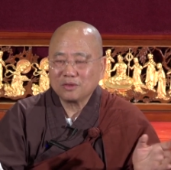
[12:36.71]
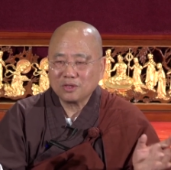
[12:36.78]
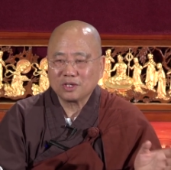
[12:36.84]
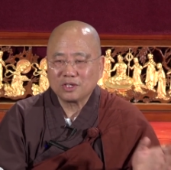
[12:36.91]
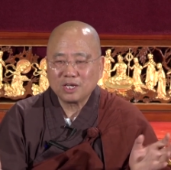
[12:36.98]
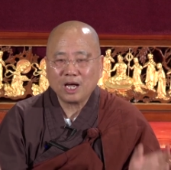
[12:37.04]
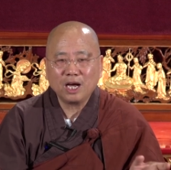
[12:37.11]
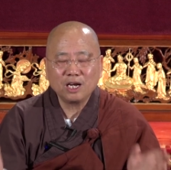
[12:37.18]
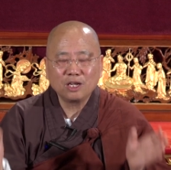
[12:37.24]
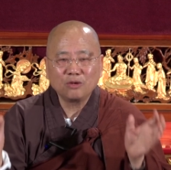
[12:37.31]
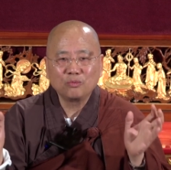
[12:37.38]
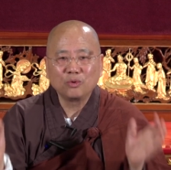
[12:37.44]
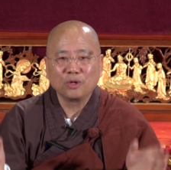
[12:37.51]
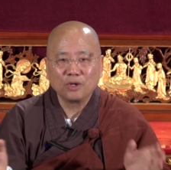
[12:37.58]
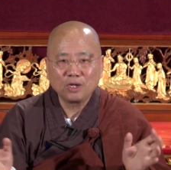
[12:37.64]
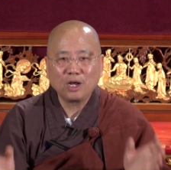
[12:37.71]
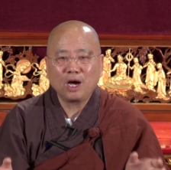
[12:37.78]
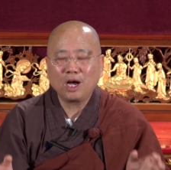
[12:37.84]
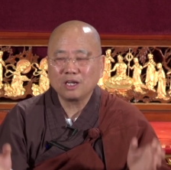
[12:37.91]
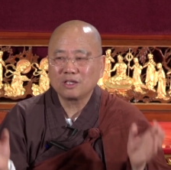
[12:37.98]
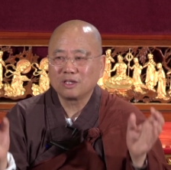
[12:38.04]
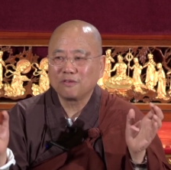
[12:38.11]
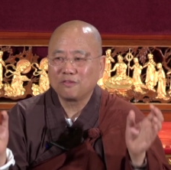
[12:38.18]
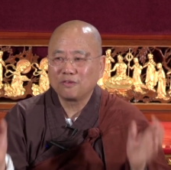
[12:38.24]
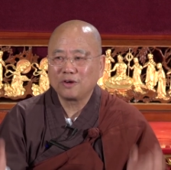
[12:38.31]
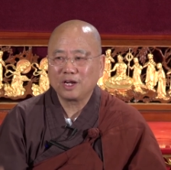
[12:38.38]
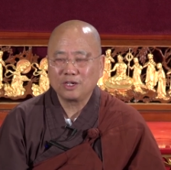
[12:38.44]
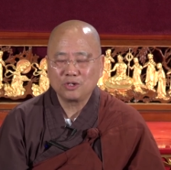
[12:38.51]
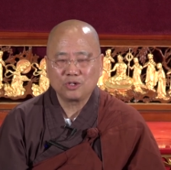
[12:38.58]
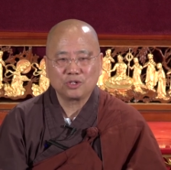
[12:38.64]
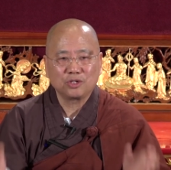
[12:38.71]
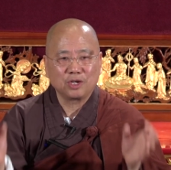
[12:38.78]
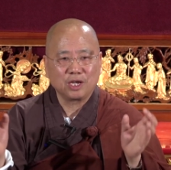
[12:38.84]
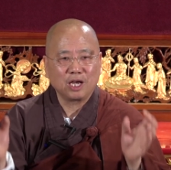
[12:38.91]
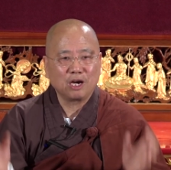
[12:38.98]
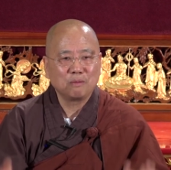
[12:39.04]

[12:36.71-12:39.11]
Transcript: the teller would not differentiate